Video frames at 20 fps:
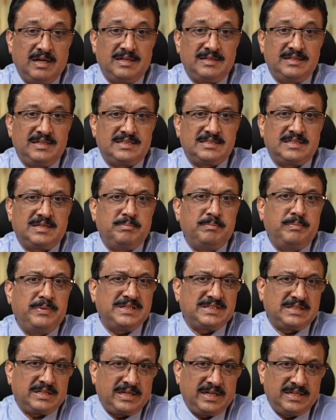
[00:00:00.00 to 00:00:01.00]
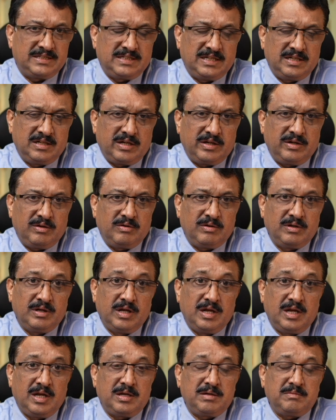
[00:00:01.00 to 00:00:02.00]
That's the best case scenario.
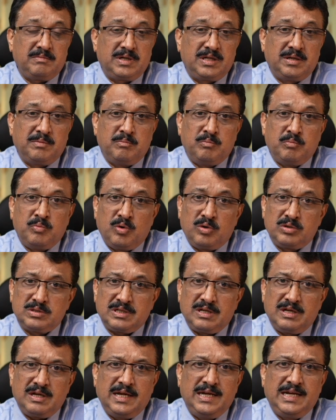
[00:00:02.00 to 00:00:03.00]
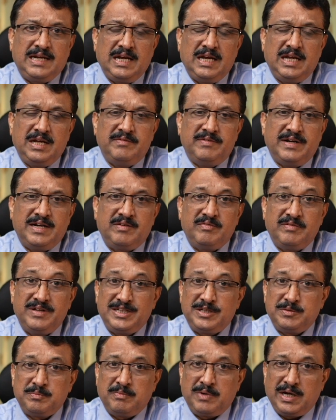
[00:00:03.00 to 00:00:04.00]
But the most likely event
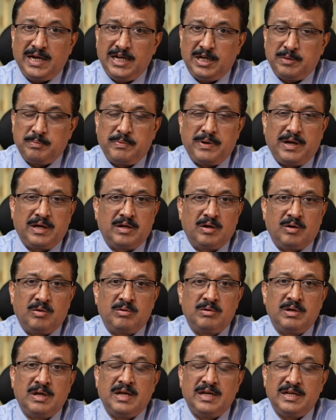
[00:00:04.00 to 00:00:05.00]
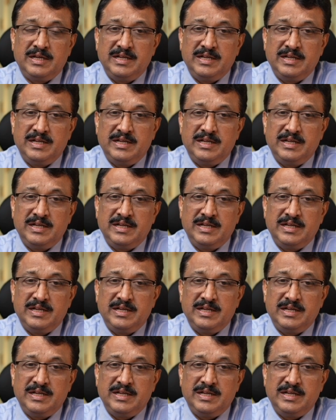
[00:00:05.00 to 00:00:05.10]
which might pan out